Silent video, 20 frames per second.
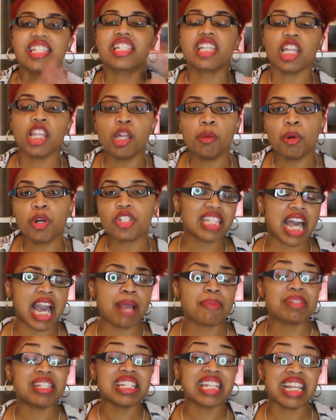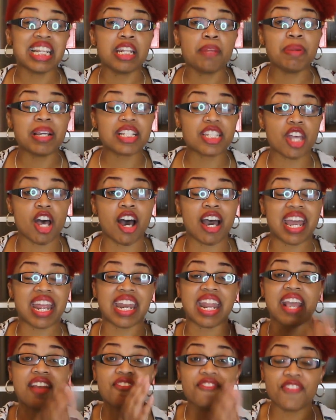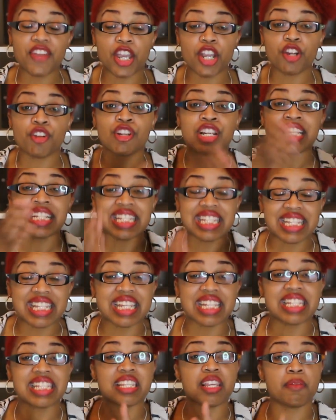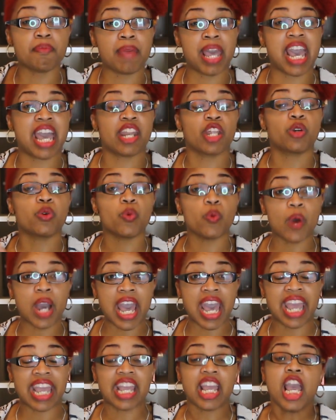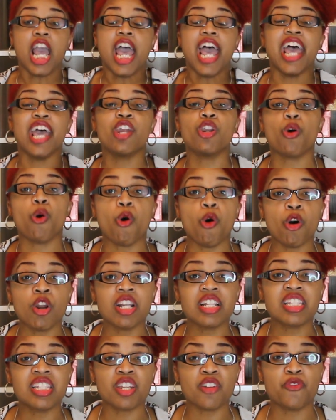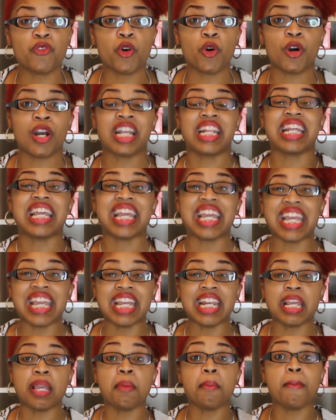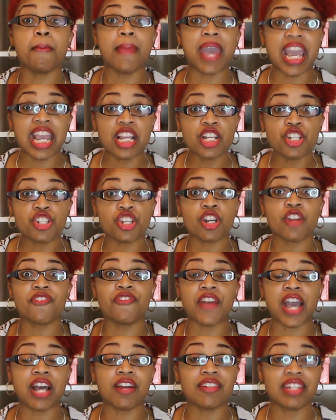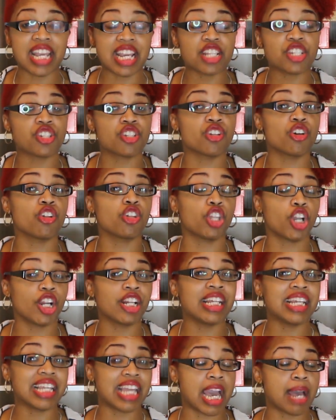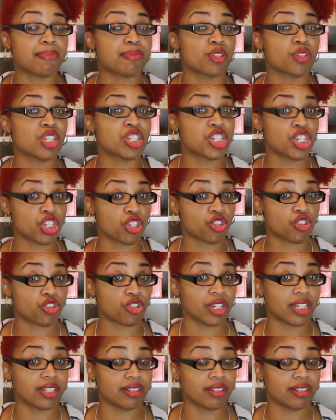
Syllable types need to be taught in a very systematic way in order to avoid any major foundational learning gaps with children.